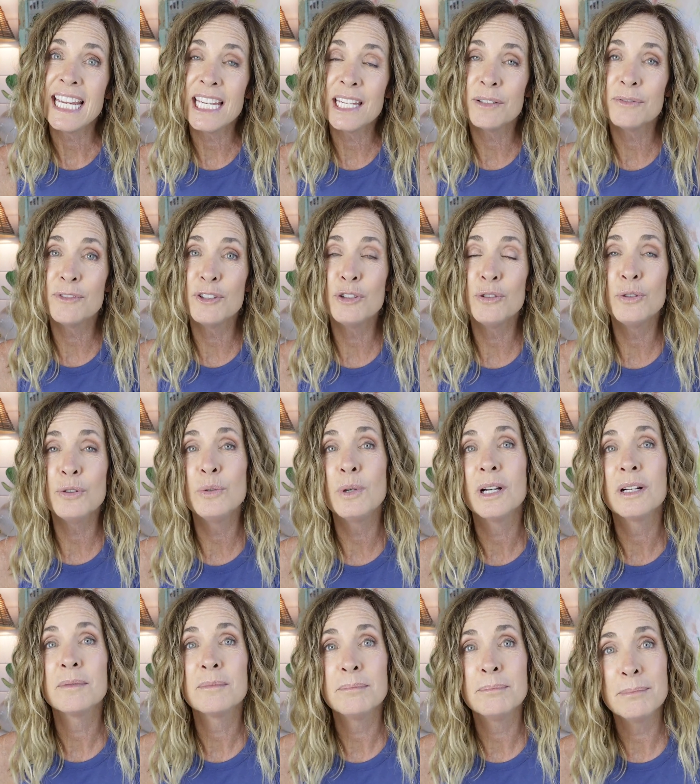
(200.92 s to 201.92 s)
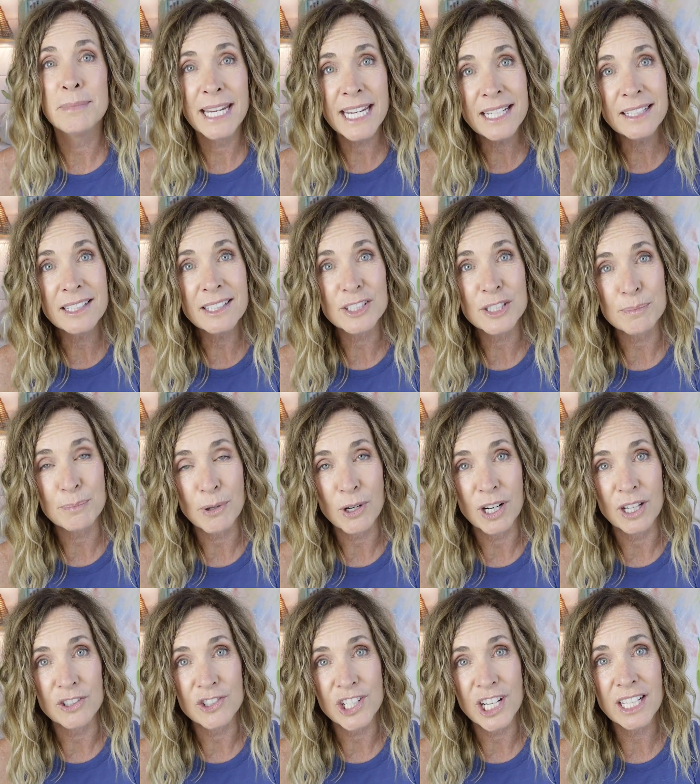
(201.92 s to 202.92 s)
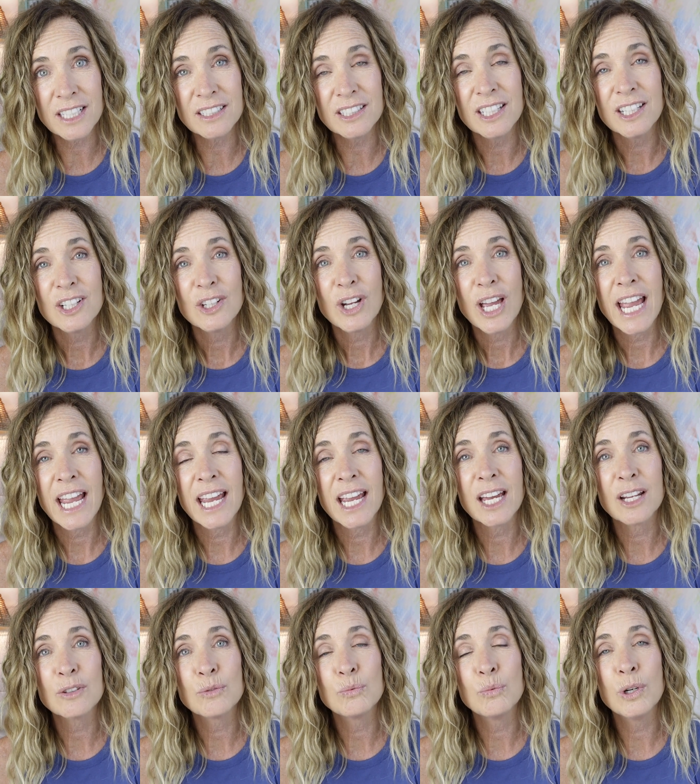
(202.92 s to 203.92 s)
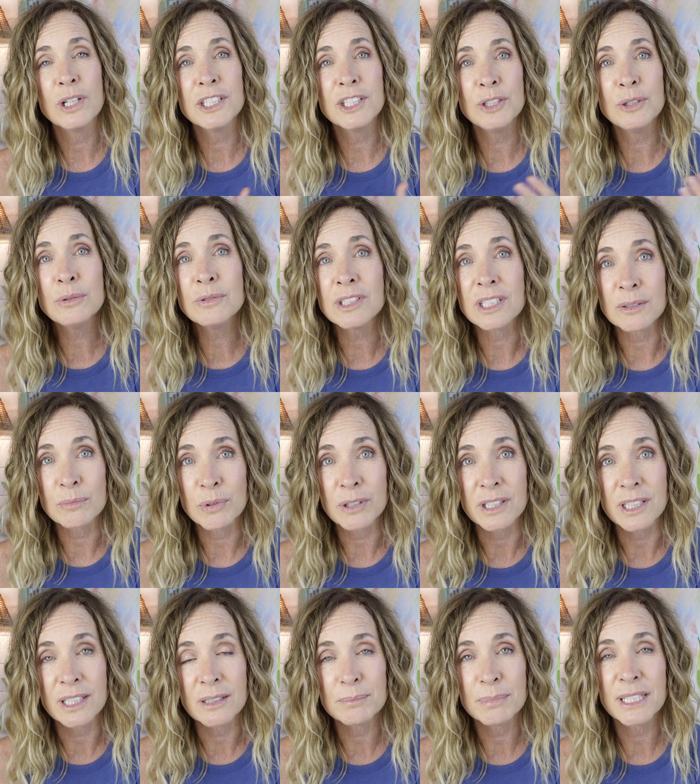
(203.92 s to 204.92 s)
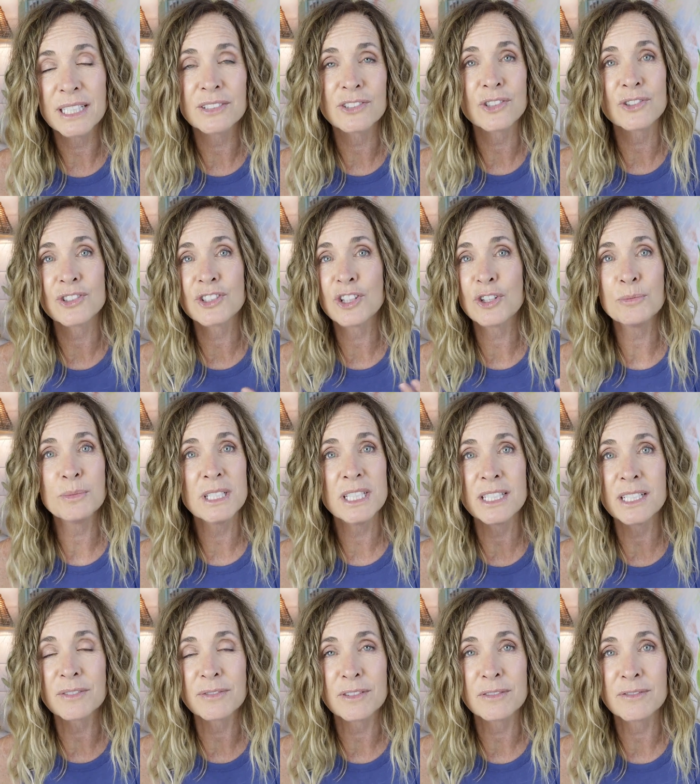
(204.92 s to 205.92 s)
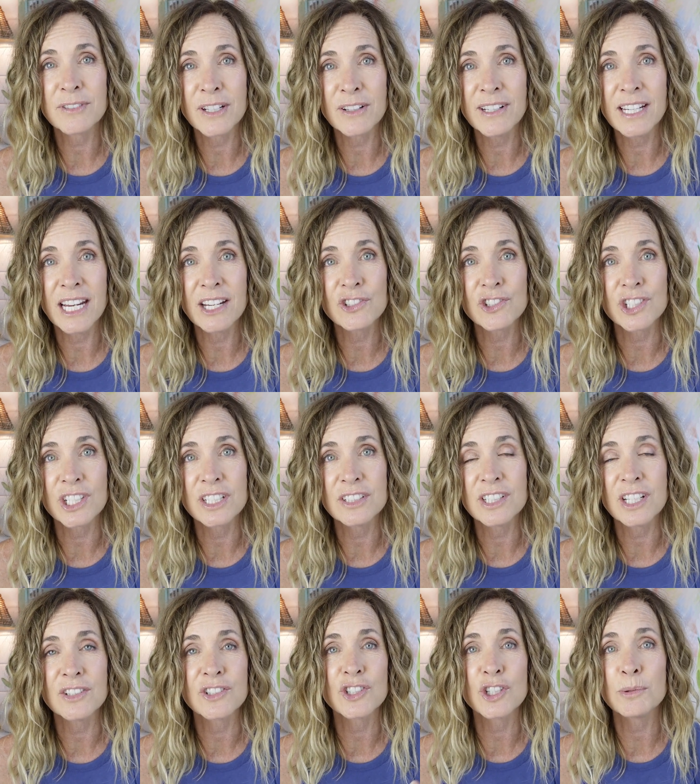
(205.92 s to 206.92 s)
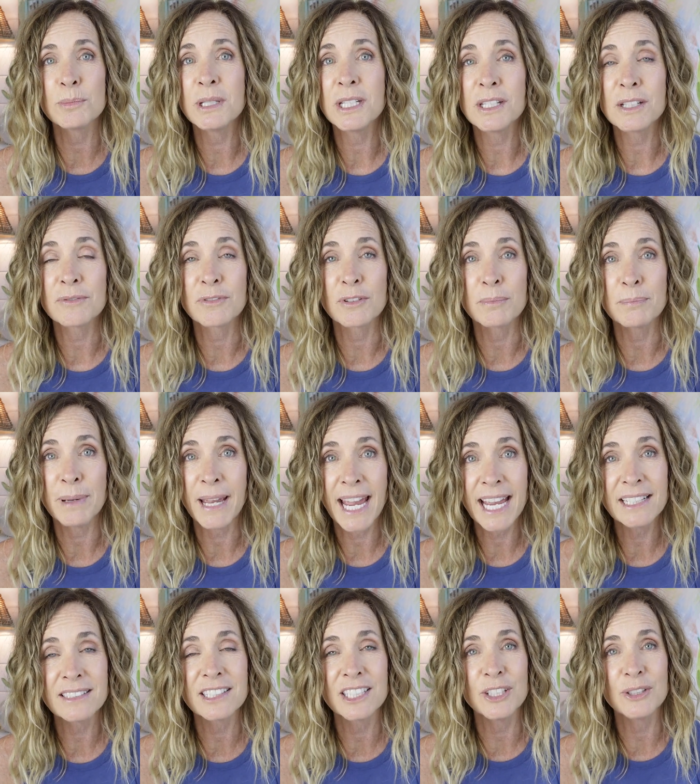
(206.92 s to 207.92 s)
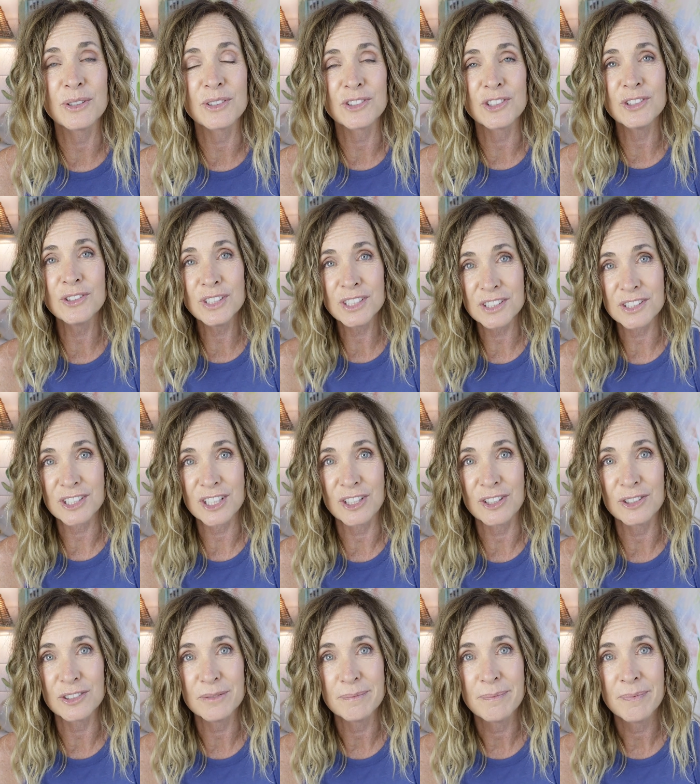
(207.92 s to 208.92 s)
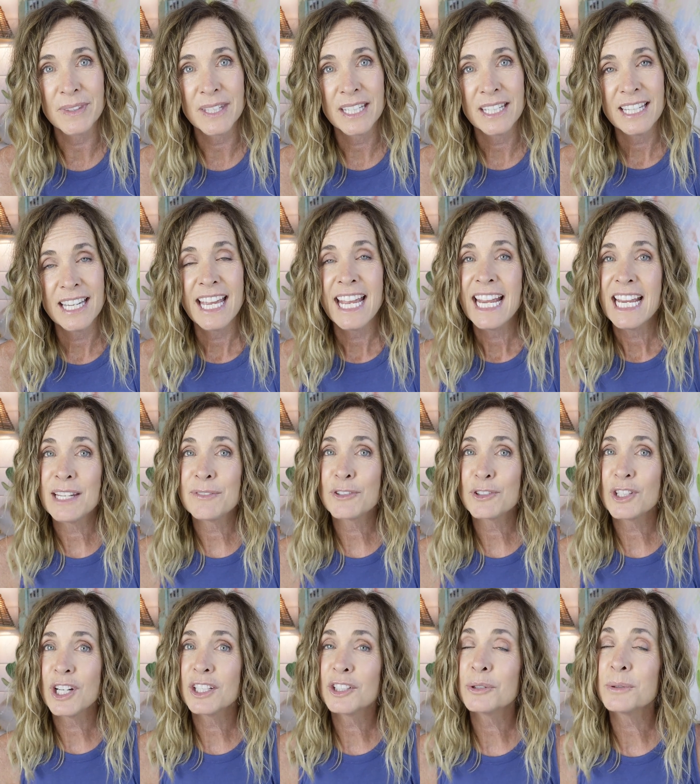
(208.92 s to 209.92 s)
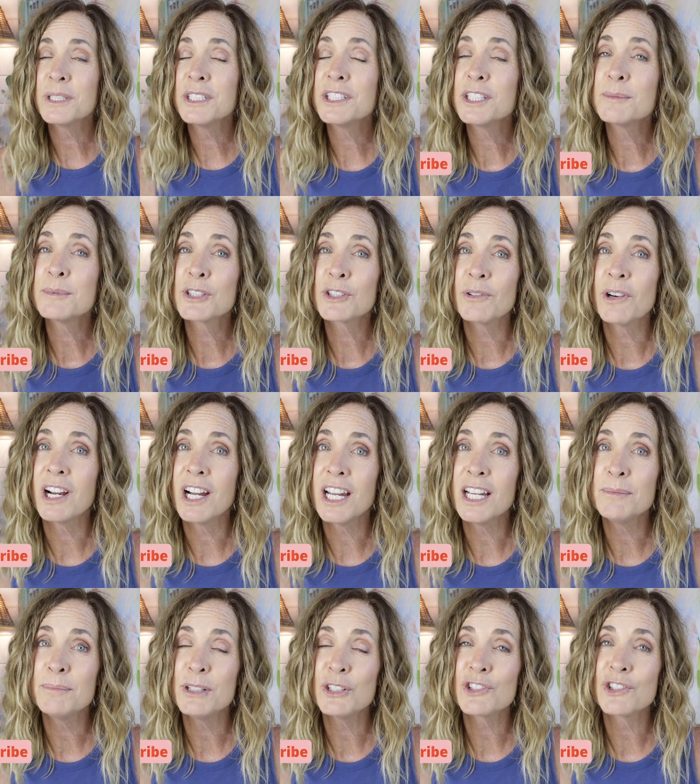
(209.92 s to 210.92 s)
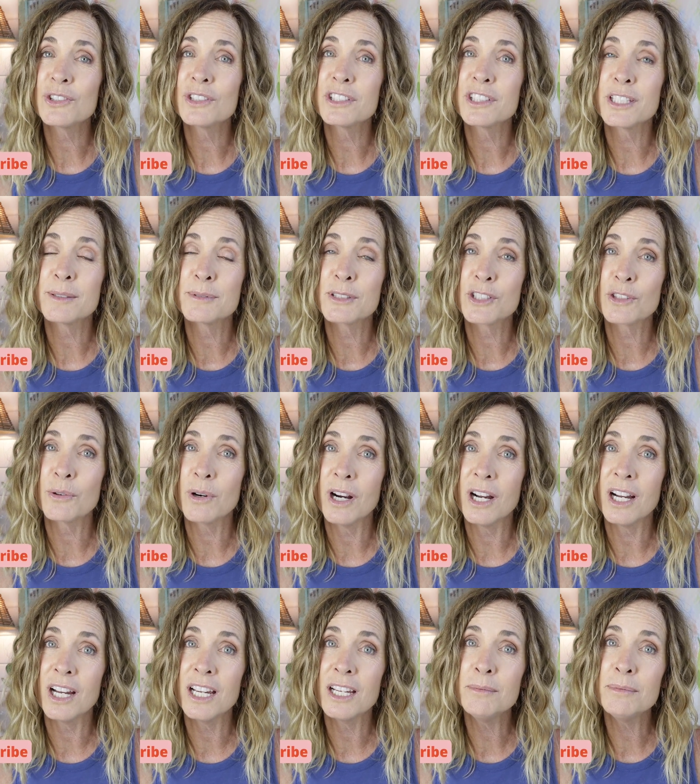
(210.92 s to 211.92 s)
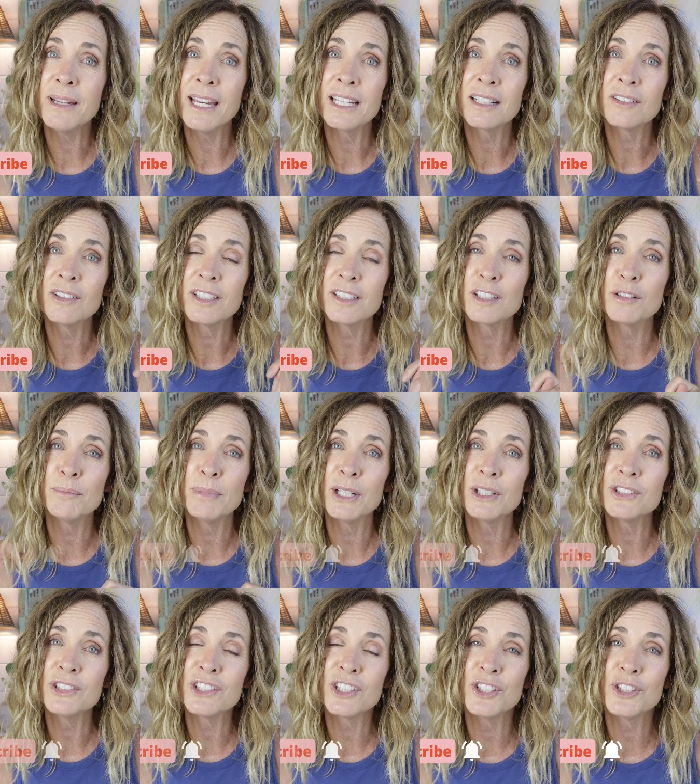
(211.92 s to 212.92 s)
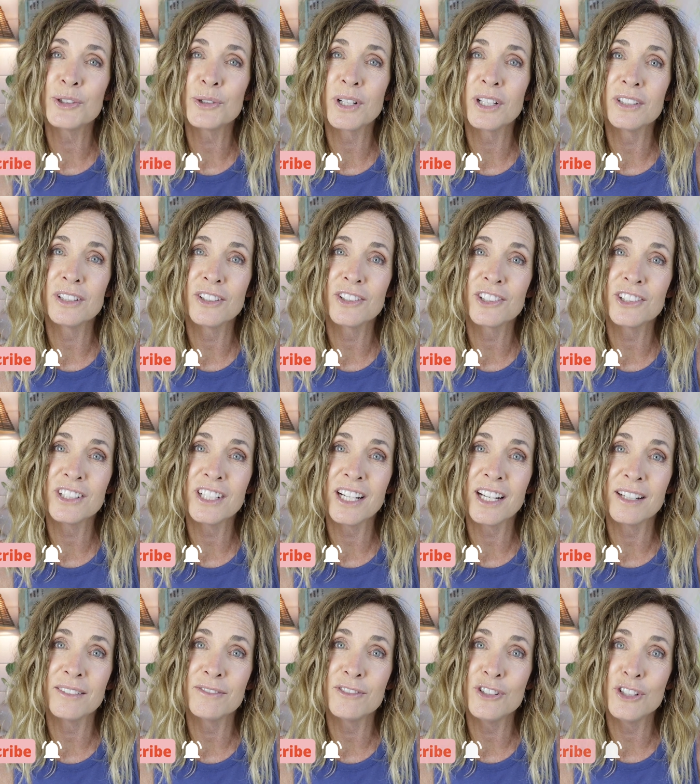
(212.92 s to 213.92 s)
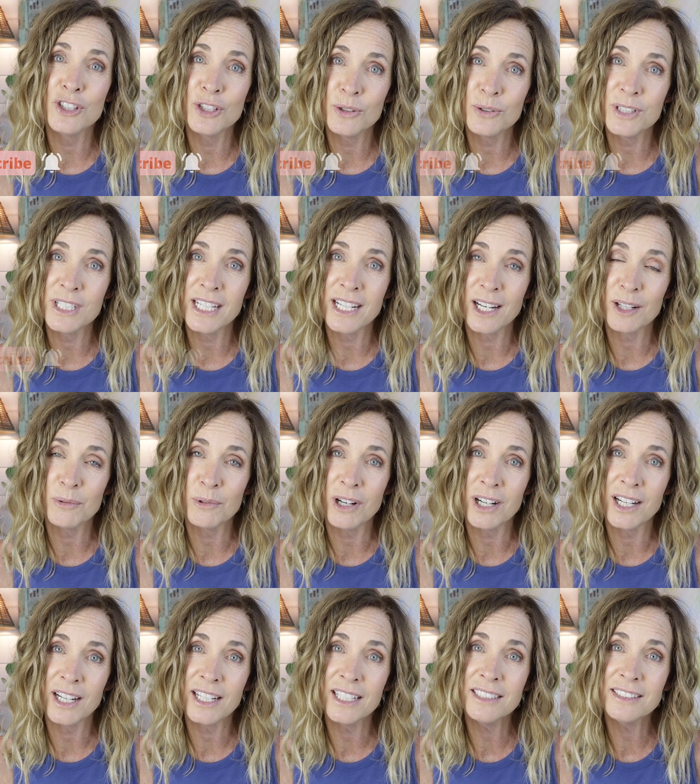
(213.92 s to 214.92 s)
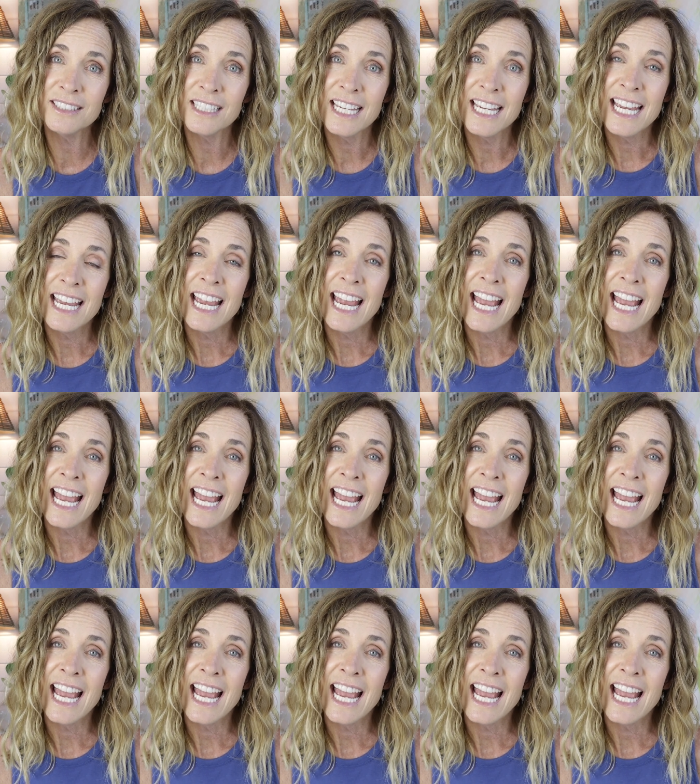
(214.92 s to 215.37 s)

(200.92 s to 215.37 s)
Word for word: if you make this project and what you did with it because there's so many different variations and so many different bags that you can do this to. If you're not already subscribed, be sure to subscribe and click the bell so you're alerted of new DIYs.